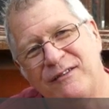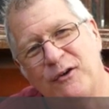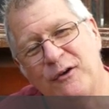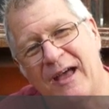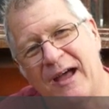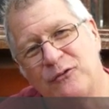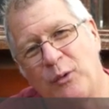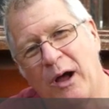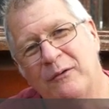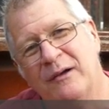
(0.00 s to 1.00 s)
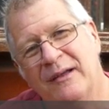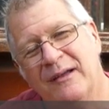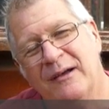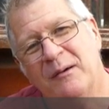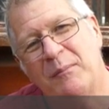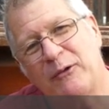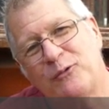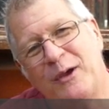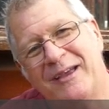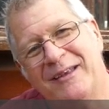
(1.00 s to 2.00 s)
doing that as well, perhaps
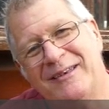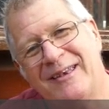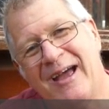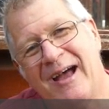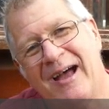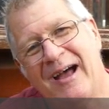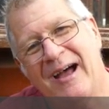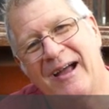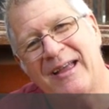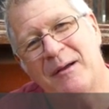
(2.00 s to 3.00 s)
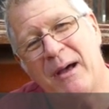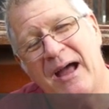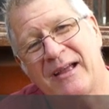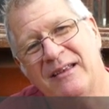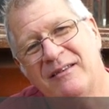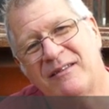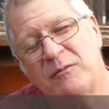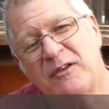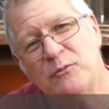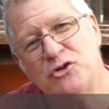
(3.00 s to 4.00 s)
we can get back in
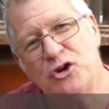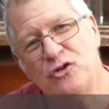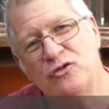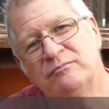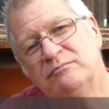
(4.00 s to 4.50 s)
sometime June,